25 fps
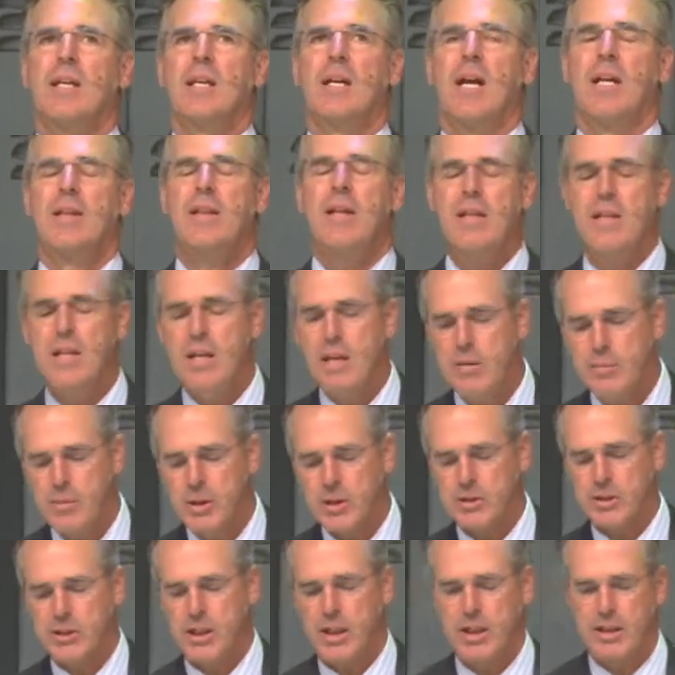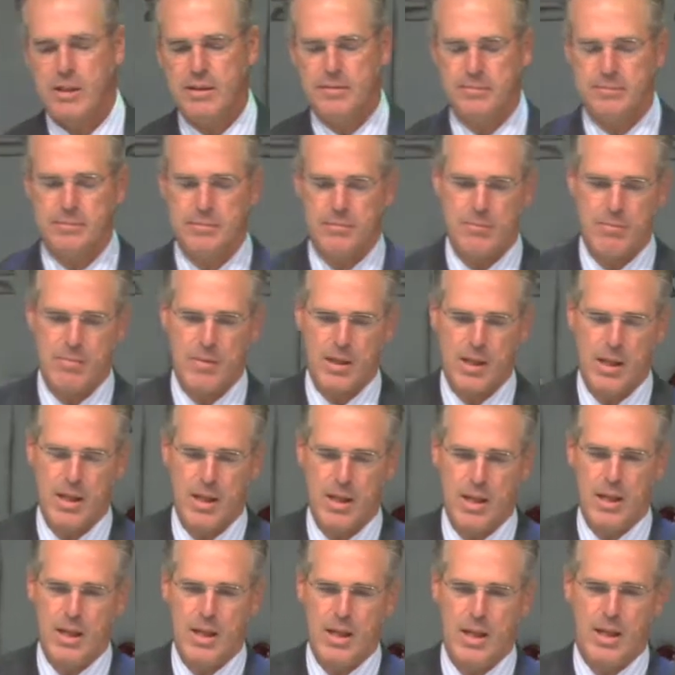And then the email said,
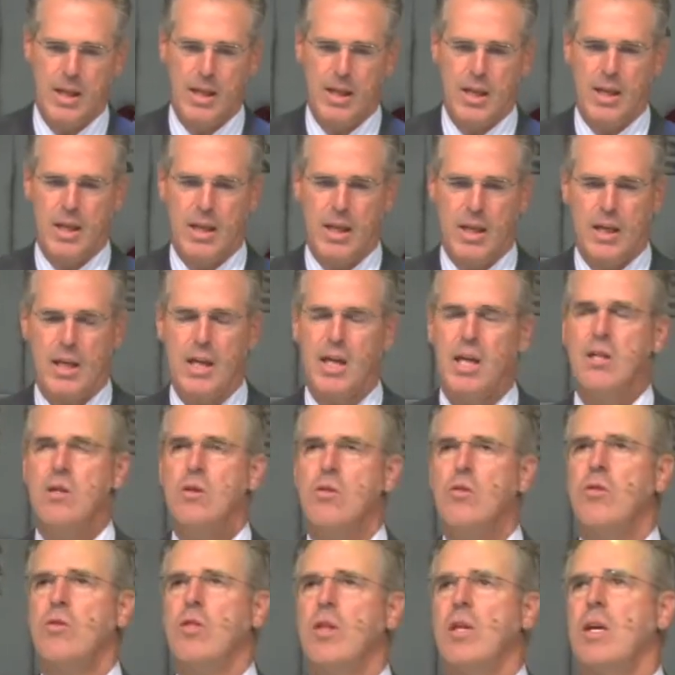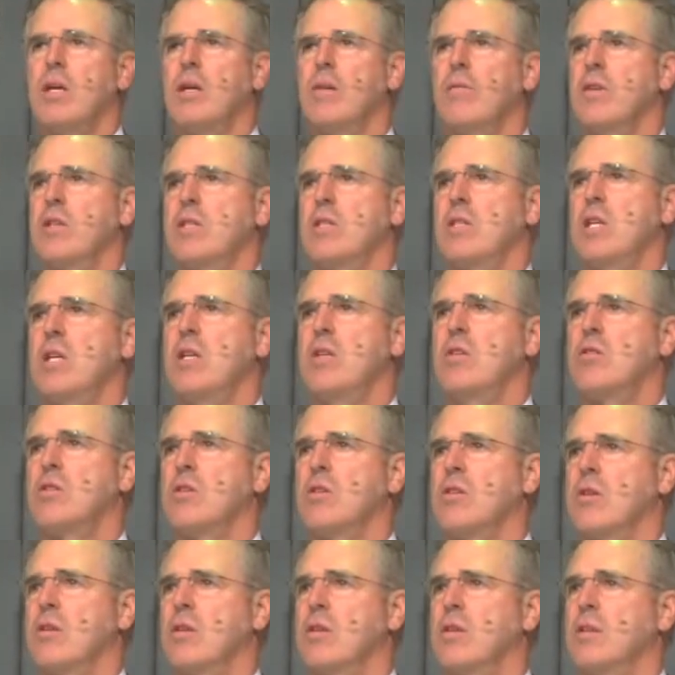Can you think of a
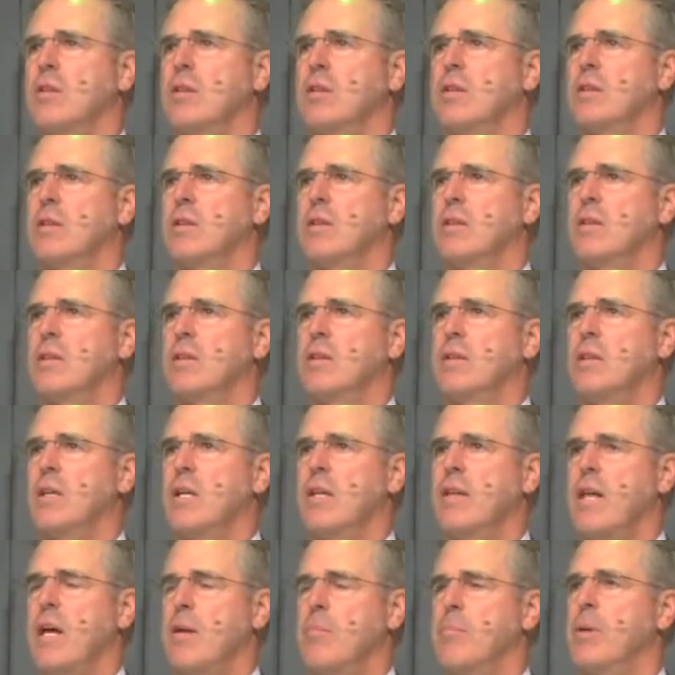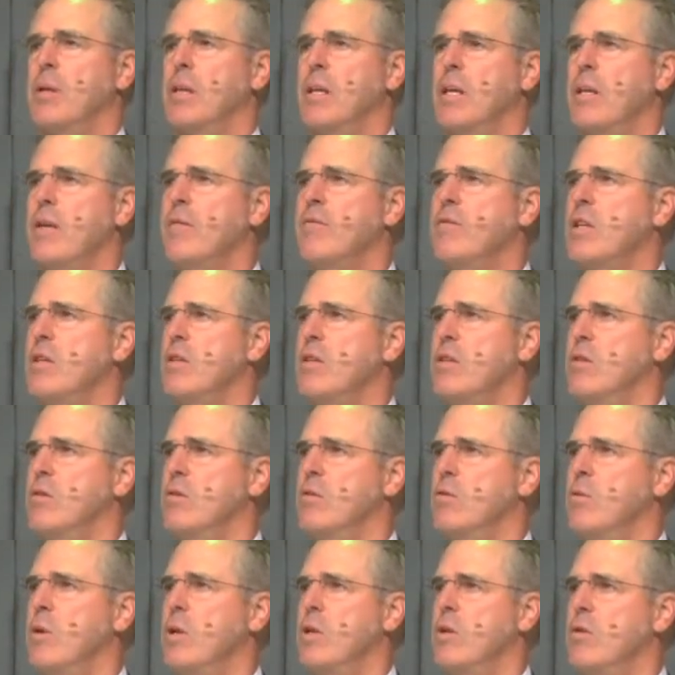teacher that believed in
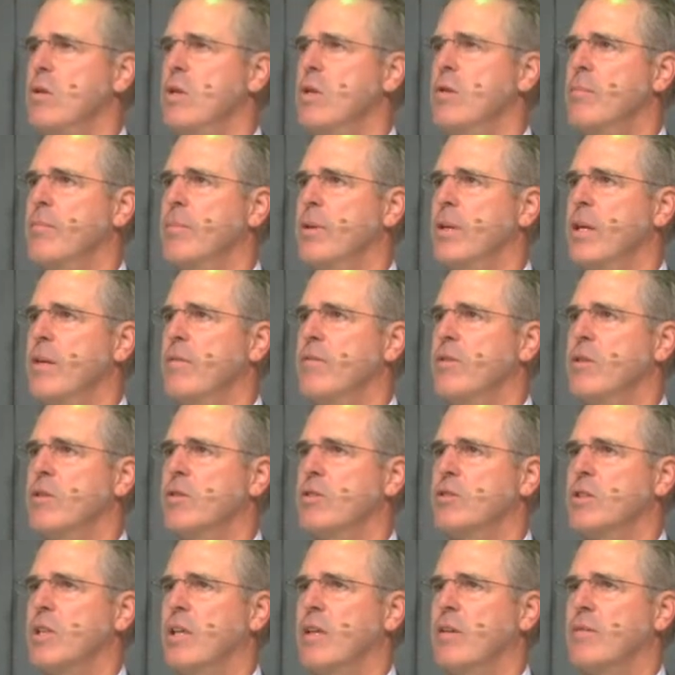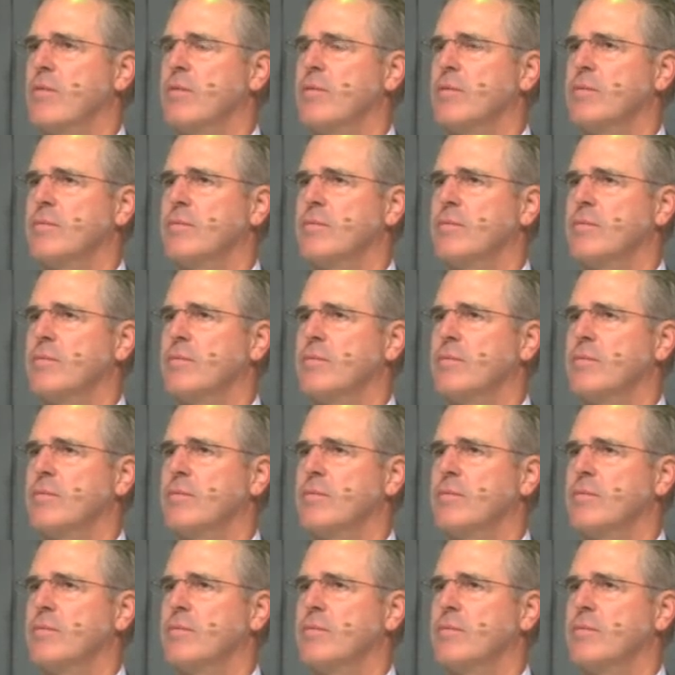you when you didn't believe in yourself?